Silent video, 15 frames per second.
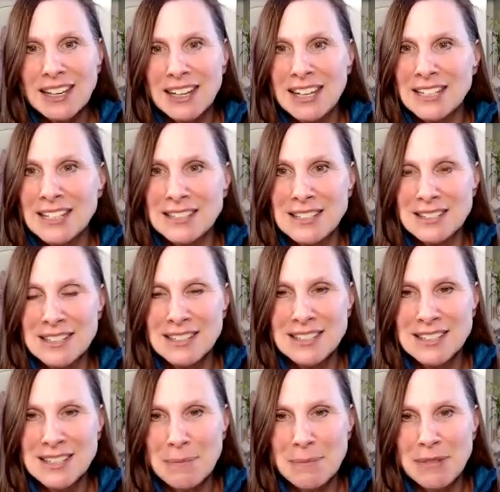is
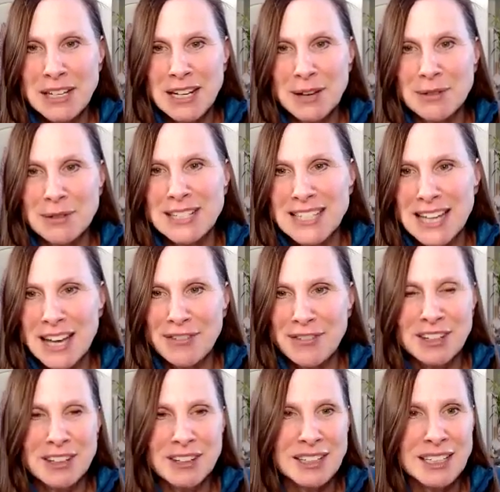something I would
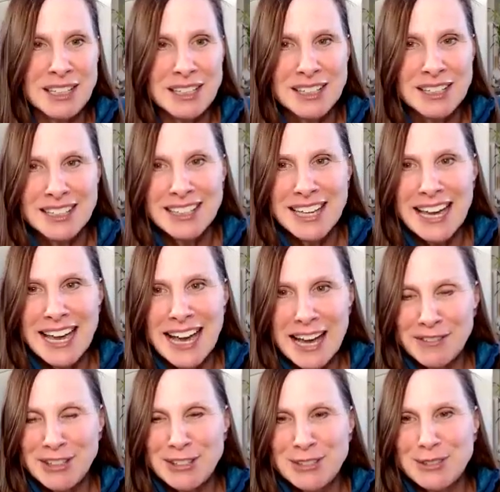definitely
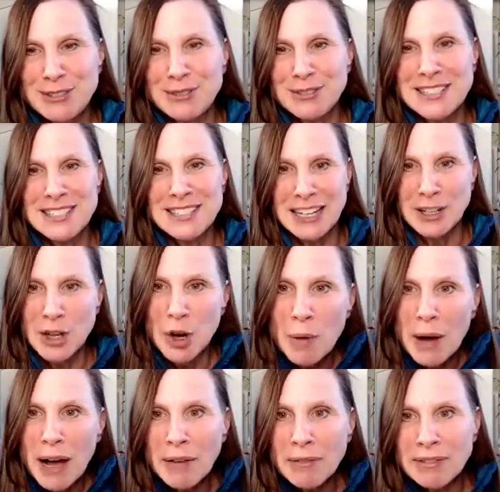have you say,
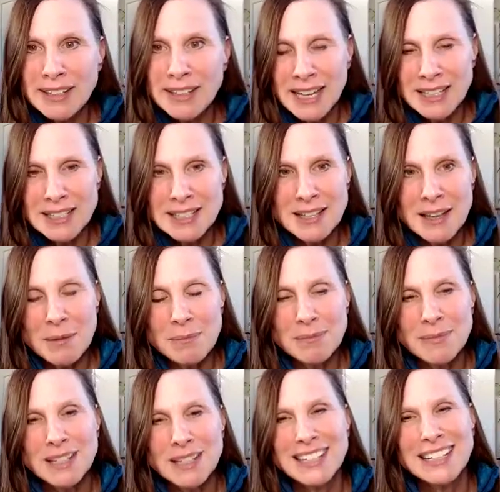go out and get some.
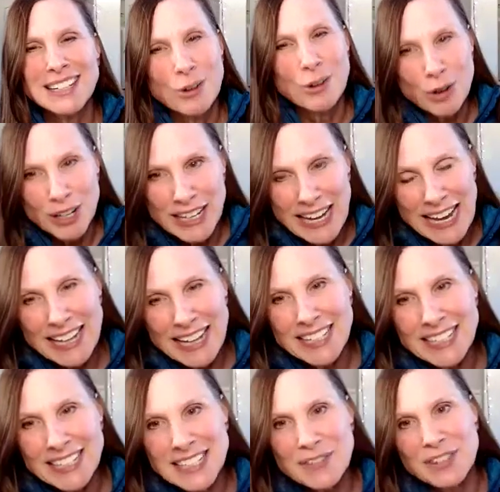
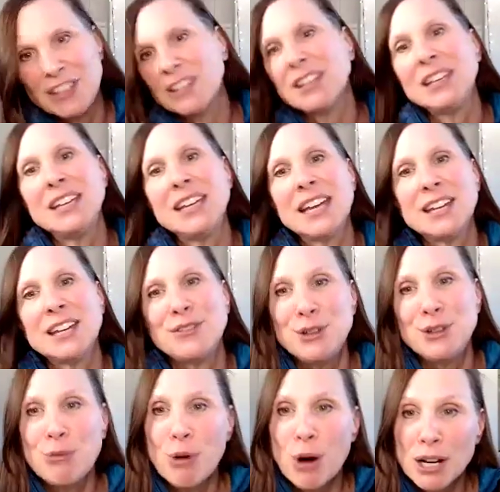Organic, definitely. And if
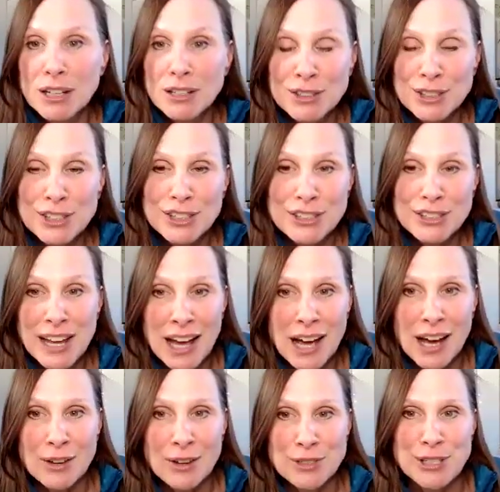you want to learn
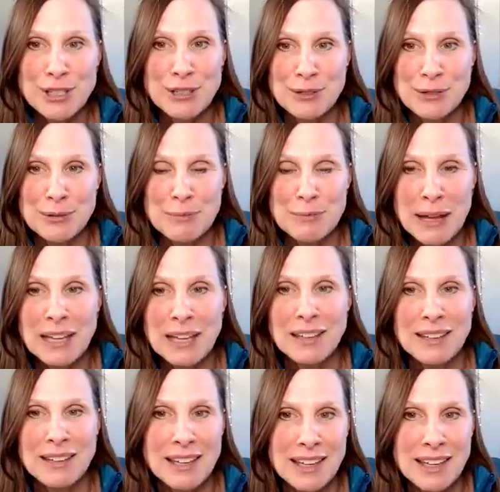how to make
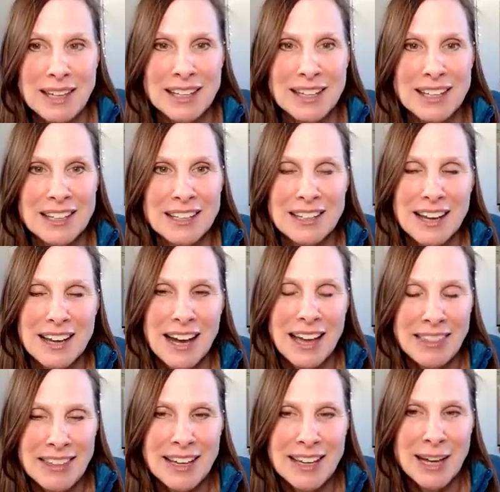ghee,
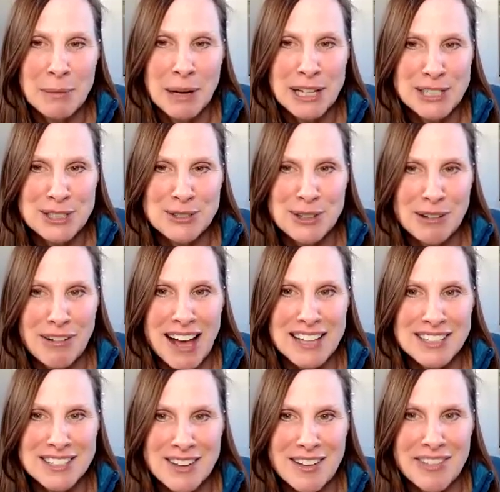I think I might do a
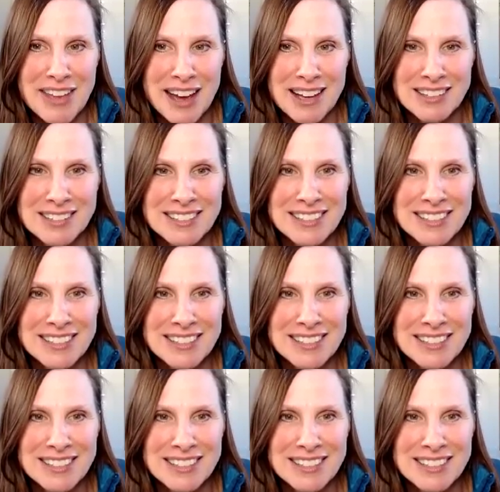class on that.